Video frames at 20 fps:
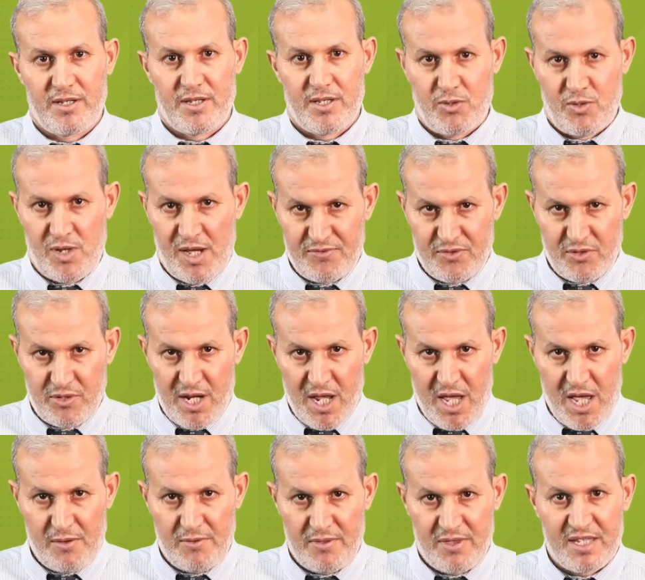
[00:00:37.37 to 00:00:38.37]
you have to
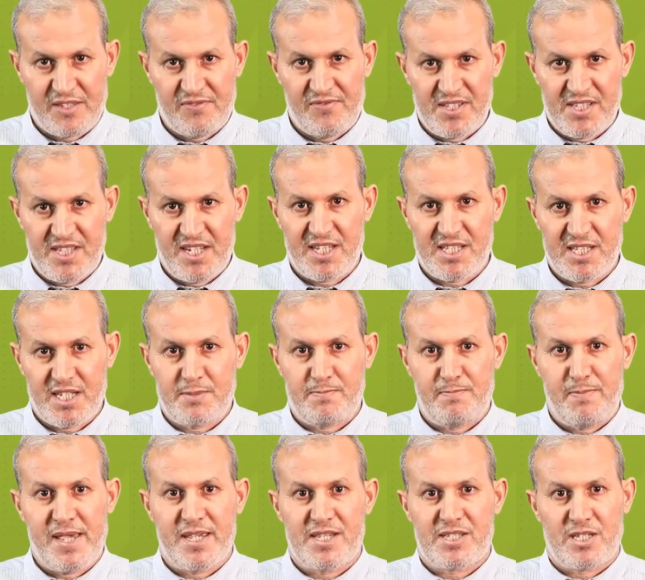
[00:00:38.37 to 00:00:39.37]
know that physics is
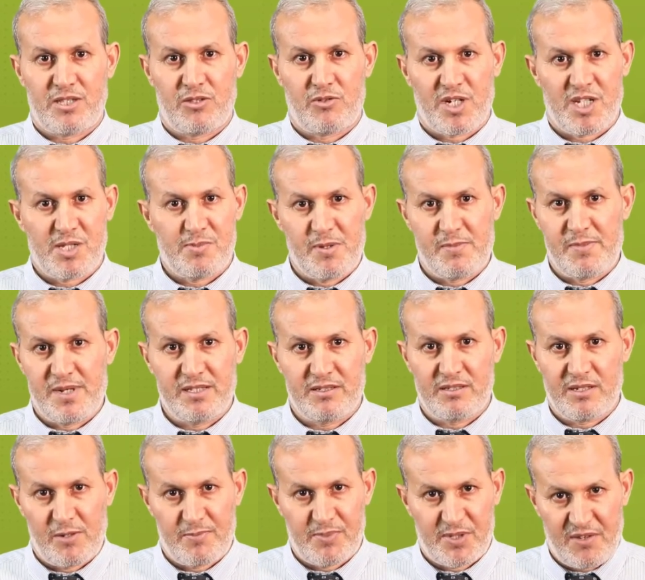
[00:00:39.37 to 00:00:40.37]
based on
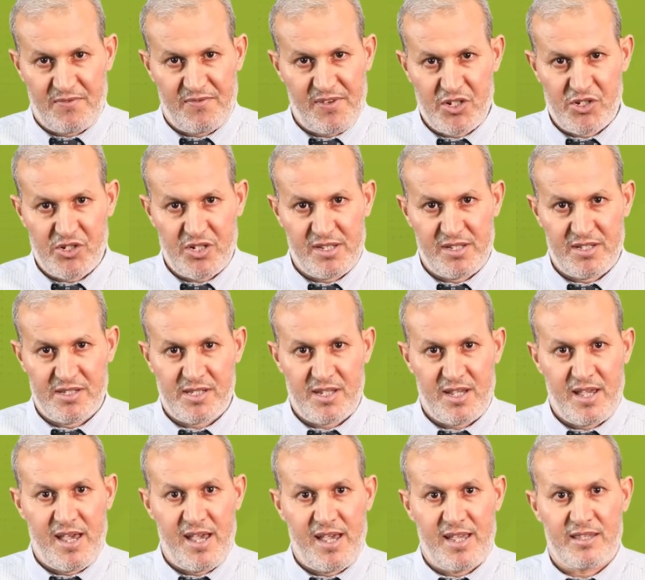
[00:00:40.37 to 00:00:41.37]
experimental observations
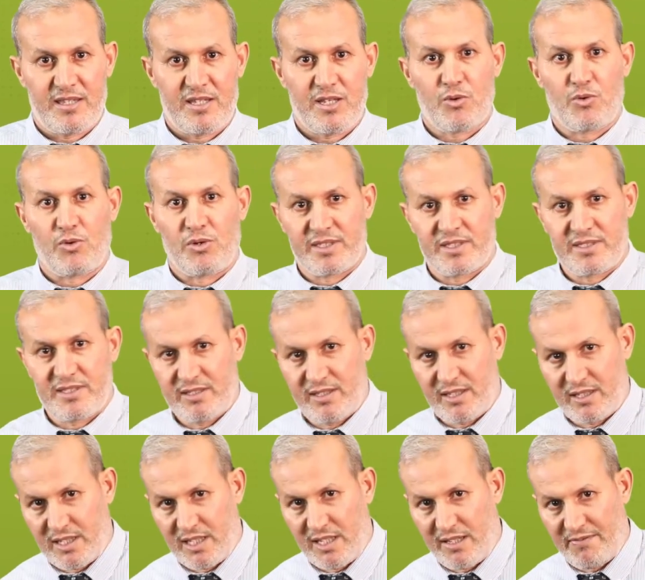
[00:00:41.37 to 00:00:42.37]
and
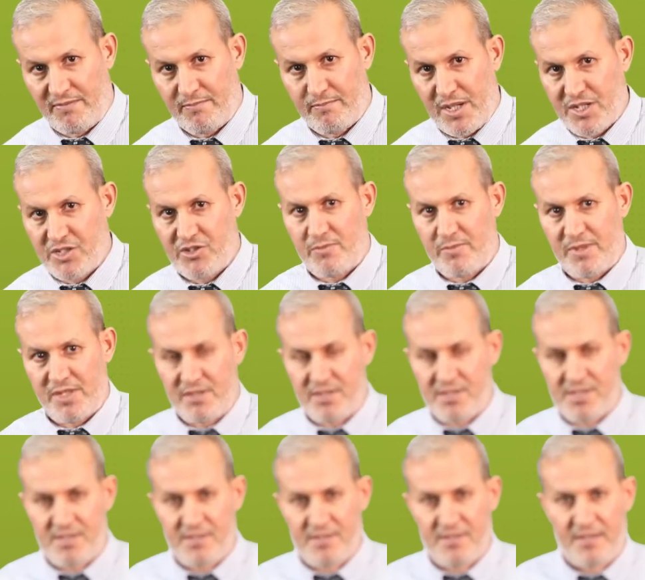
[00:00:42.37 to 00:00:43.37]
quantitative
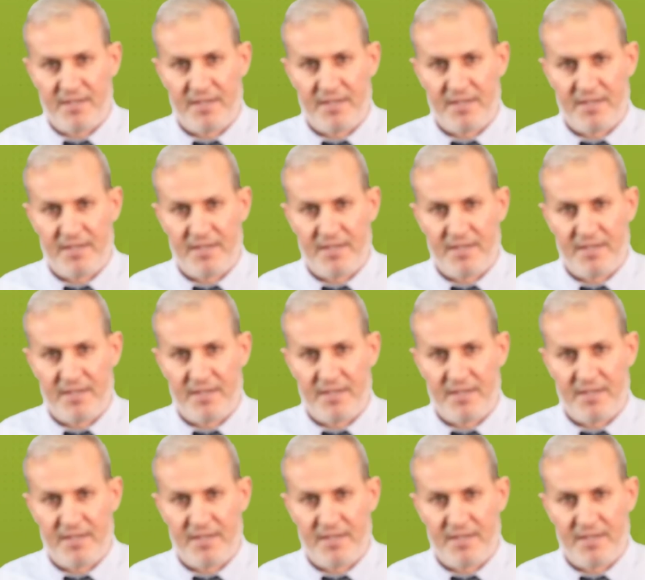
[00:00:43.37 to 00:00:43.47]
measurements.